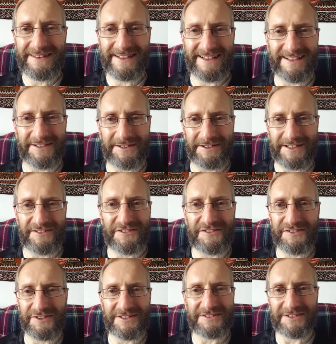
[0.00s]
If you've
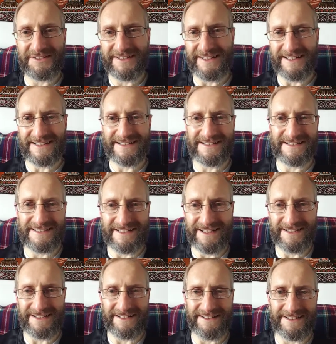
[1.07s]
gone to all
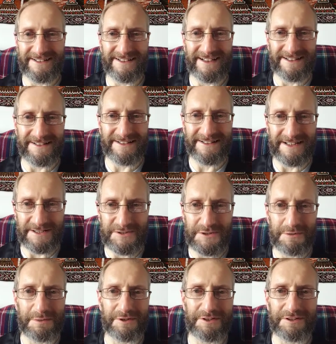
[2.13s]
that
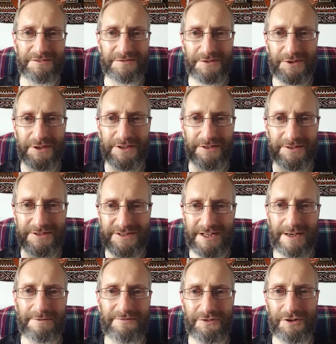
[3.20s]
trouble of going on a
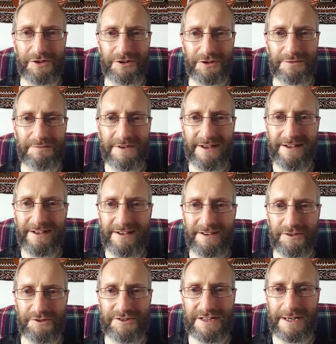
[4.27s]
chat forum
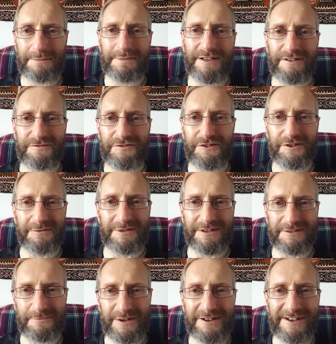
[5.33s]
or a chat platform
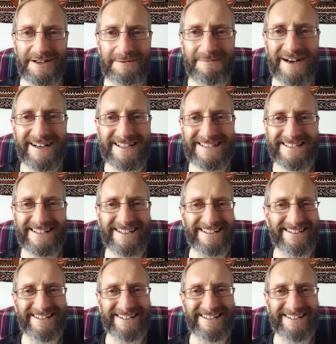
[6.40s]
and wearing a mask,